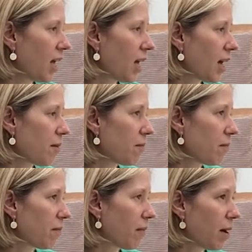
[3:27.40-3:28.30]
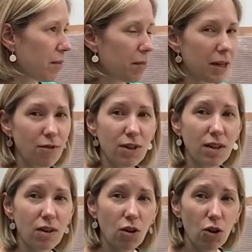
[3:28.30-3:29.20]
And maybe
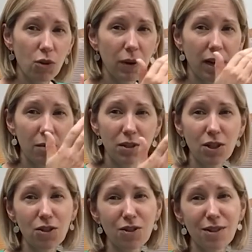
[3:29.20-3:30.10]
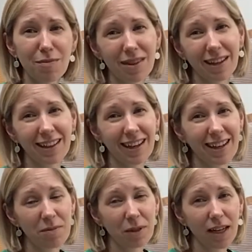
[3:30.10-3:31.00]
even all the way up to something
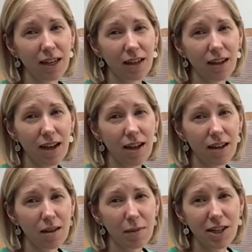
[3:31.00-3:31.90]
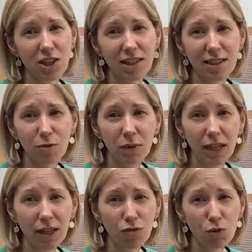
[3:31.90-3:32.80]
like playing imaginative
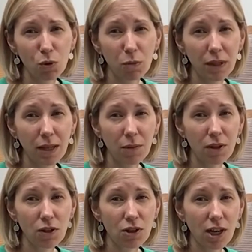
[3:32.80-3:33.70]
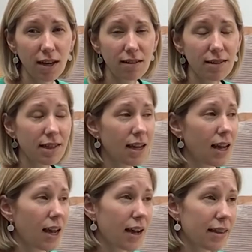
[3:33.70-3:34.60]
play and role play with your child,
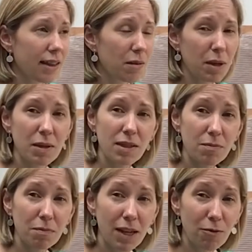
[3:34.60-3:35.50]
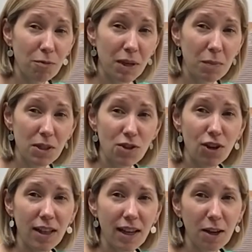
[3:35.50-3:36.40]
and then they might even be able to
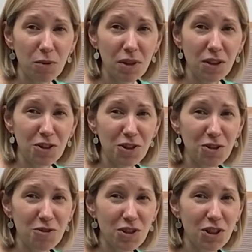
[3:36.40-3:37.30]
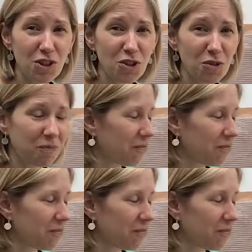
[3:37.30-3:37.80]
try that out with other children too.